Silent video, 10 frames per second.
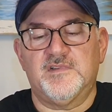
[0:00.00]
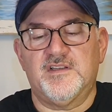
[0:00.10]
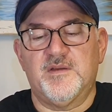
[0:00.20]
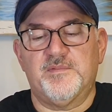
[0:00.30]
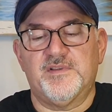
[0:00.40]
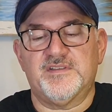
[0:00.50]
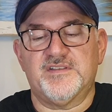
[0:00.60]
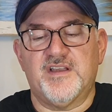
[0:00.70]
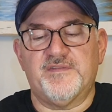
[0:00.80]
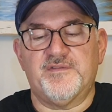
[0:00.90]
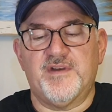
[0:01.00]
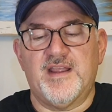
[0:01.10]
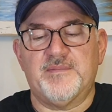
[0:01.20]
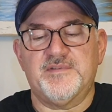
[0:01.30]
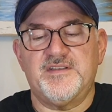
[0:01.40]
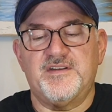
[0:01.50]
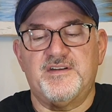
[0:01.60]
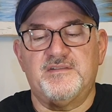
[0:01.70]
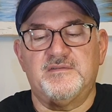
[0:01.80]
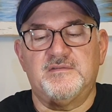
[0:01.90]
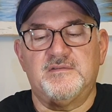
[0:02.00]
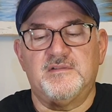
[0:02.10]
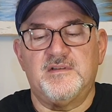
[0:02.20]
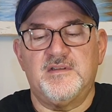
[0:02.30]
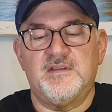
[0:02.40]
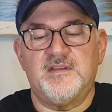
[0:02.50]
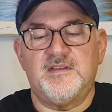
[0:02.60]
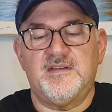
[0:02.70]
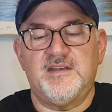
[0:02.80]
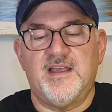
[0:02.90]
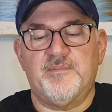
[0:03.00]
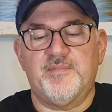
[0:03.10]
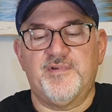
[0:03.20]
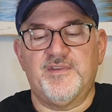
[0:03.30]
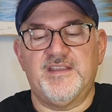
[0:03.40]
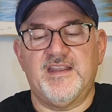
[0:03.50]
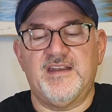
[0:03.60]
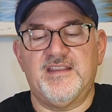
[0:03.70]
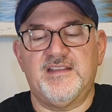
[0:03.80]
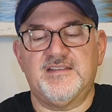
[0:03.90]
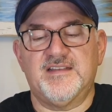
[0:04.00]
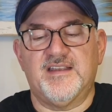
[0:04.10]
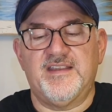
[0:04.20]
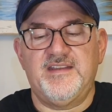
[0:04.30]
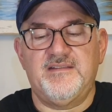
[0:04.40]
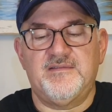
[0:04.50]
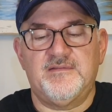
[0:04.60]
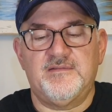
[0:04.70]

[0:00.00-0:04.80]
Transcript: a couple of soft wraps here, not pulling anything tight.